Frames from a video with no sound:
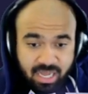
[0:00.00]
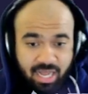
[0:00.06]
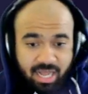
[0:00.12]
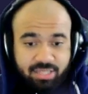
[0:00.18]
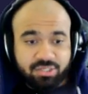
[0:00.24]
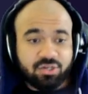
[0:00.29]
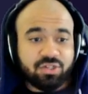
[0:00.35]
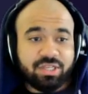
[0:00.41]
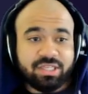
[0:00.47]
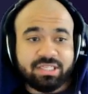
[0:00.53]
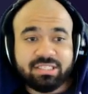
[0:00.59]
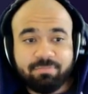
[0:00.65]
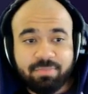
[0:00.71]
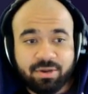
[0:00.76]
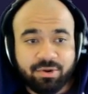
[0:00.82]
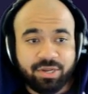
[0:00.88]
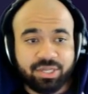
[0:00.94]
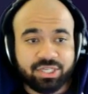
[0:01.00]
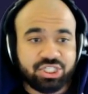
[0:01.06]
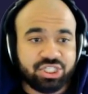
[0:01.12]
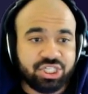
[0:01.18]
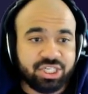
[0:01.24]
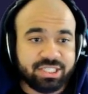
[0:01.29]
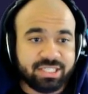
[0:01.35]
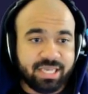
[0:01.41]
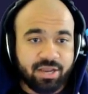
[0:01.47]
I'll turn the experience
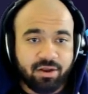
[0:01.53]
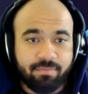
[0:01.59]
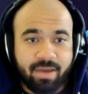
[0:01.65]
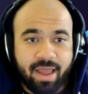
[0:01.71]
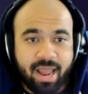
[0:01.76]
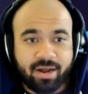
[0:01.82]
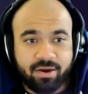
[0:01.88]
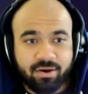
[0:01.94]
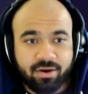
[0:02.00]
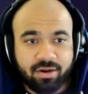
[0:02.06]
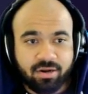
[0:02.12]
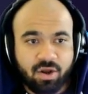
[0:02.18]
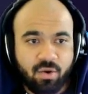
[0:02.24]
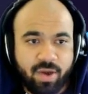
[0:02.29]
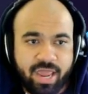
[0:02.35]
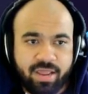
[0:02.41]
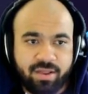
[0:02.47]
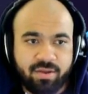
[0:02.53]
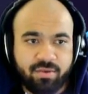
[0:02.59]
shizair back on. Oh, wait!